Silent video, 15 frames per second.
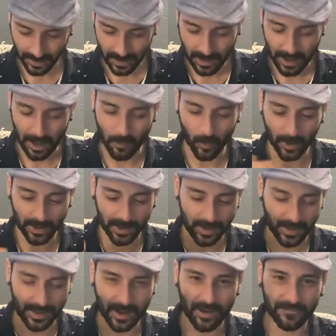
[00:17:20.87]
And once you
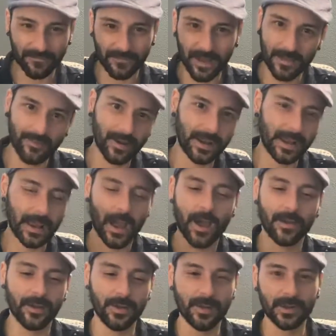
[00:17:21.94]
start vibrating
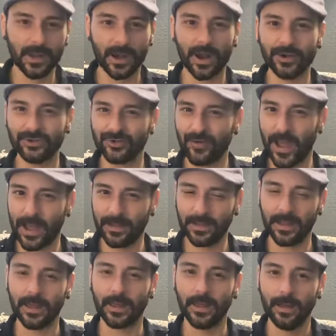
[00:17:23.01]
higher, you start
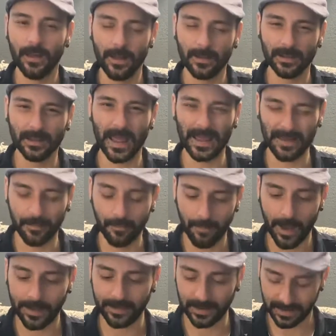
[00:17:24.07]
attracting
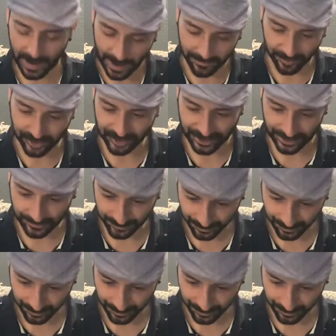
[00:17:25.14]
like-minded energy.